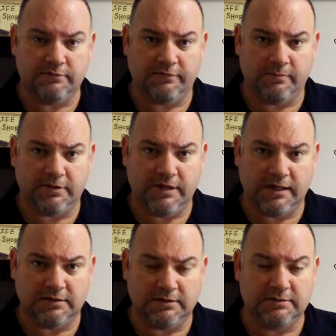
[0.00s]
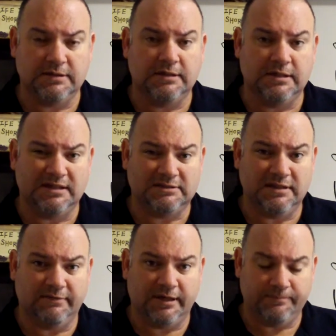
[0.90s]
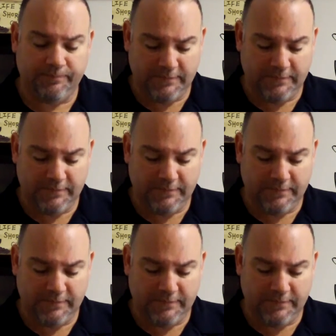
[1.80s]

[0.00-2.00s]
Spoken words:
from the duck liver